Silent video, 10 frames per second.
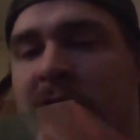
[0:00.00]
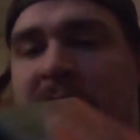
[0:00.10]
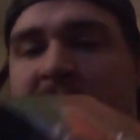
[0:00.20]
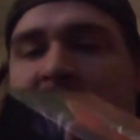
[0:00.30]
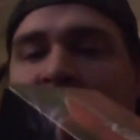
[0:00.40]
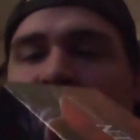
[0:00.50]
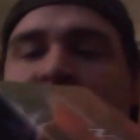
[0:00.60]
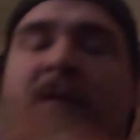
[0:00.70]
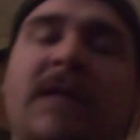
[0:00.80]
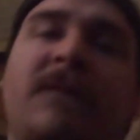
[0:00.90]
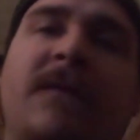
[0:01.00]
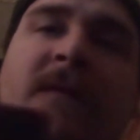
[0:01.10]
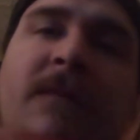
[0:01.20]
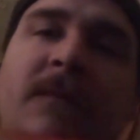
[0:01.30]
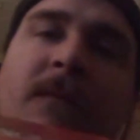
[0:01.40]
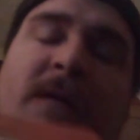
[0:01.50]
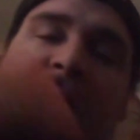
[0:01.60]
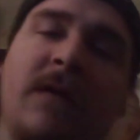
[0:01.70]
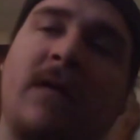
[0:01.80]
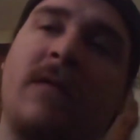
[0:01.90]
This comes with with
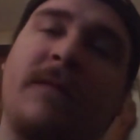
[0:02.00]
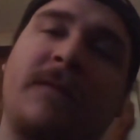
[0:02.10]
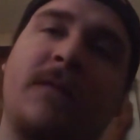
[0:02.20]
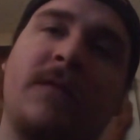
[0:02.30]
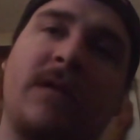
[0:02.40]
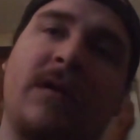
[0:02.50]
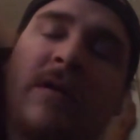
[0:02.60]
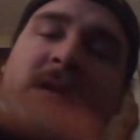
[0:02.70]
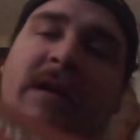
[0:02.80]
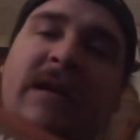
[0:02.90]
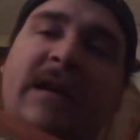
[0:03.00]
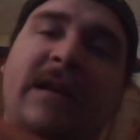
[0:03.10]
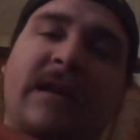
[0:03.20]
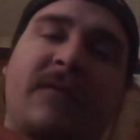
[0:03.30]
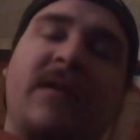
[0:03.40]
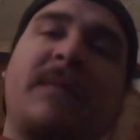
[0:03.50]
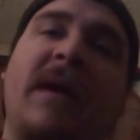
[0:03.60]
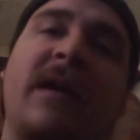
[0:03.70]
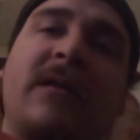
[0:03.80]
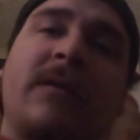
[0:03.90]
all four, and then the
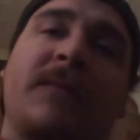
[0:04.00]
remake.